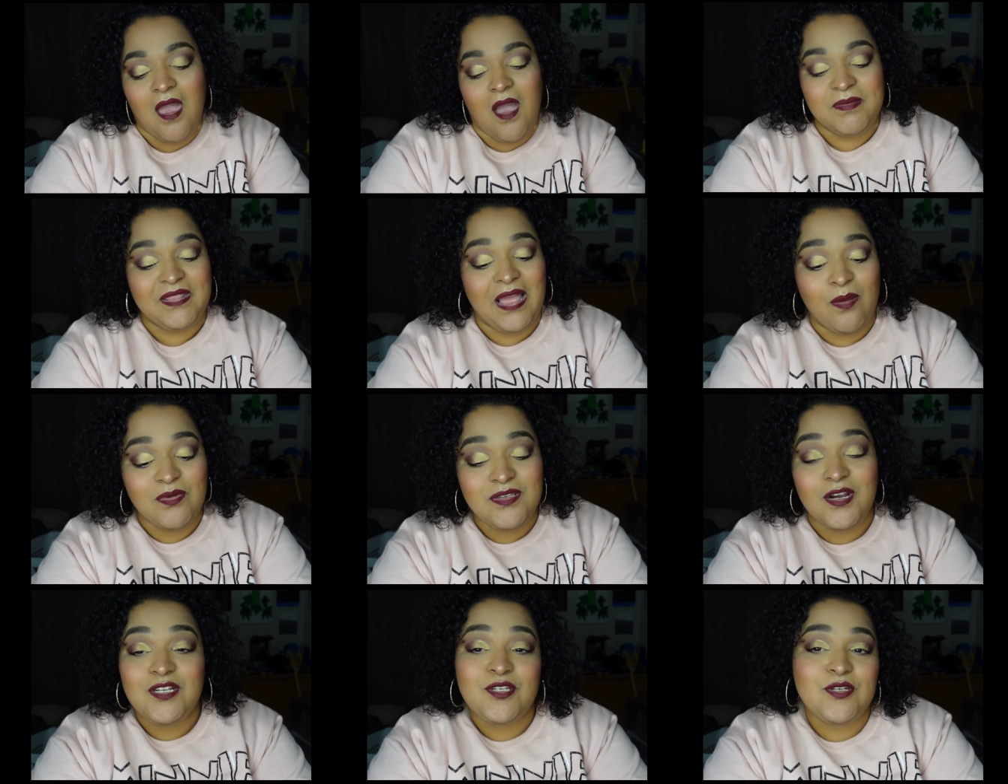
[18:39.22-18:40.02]
But that
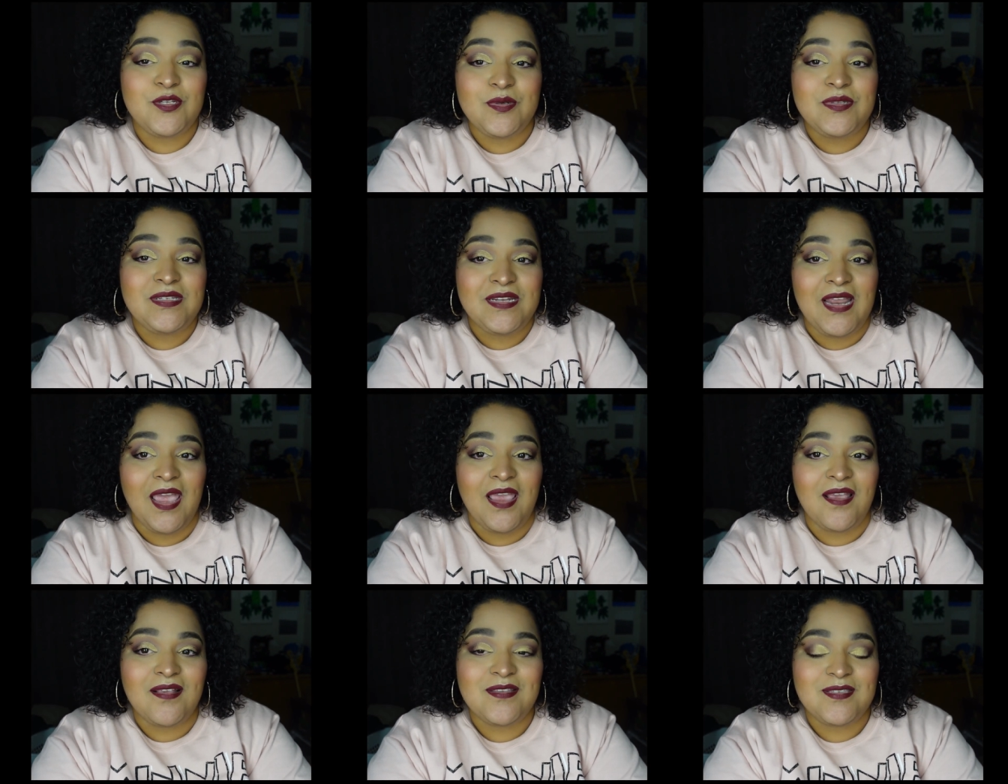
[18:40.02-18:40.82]
was our to-do
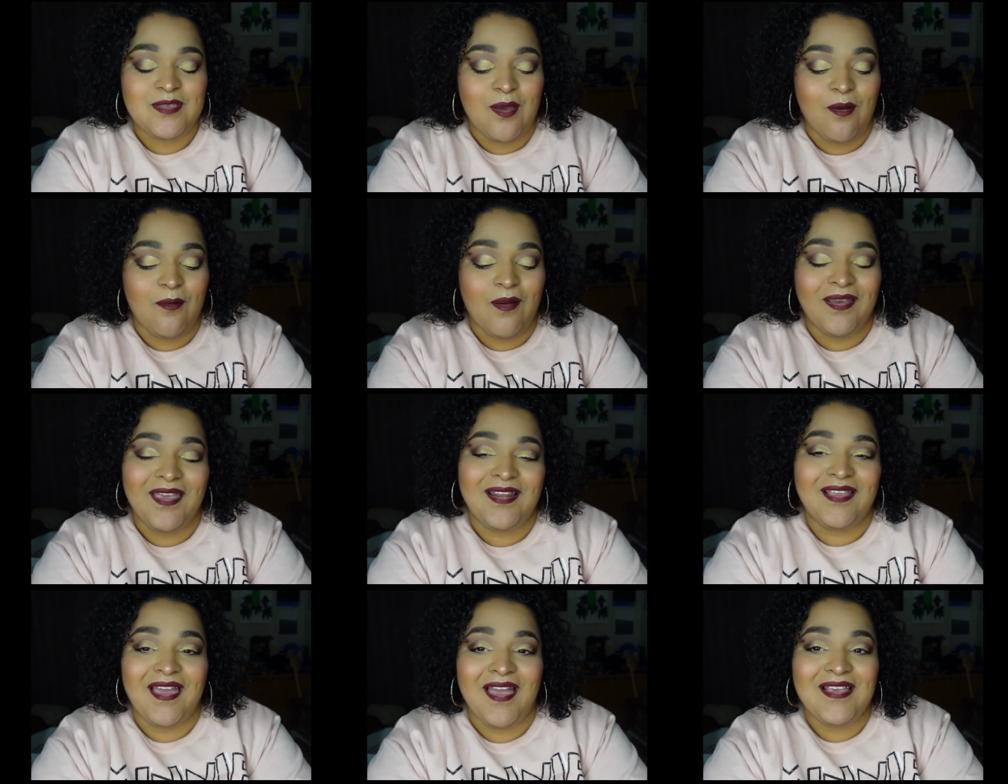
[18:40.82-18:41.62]
today. So
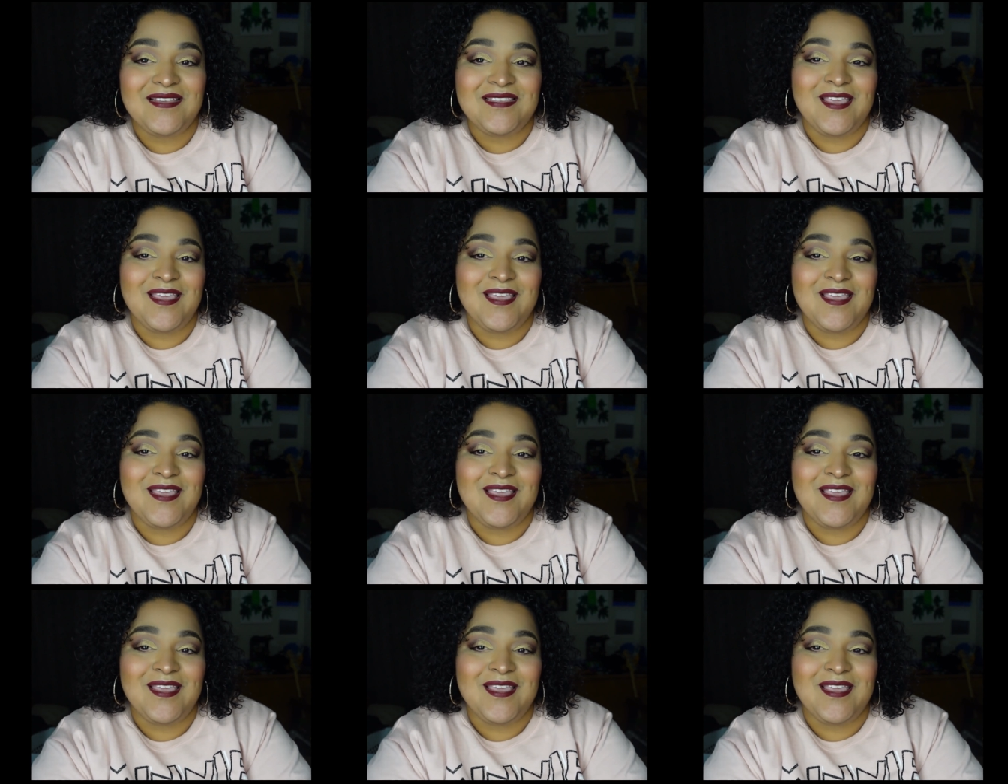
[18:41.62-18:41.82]
again, guys,